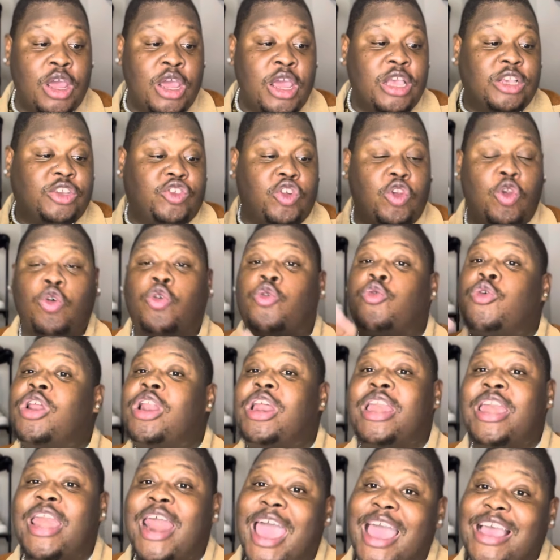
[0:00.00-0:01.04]
She look really
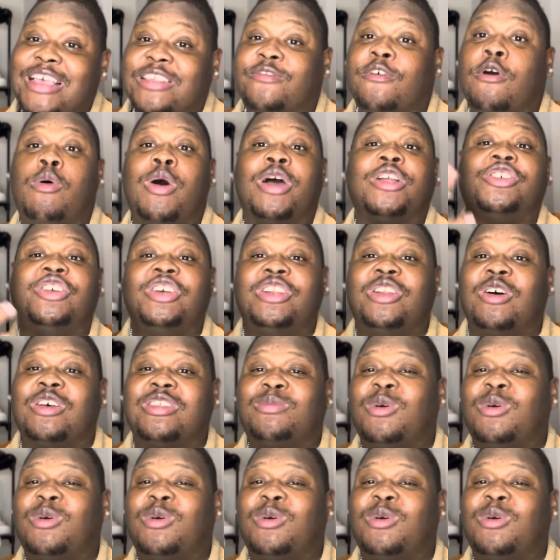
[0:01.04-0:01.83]
nice for what she does,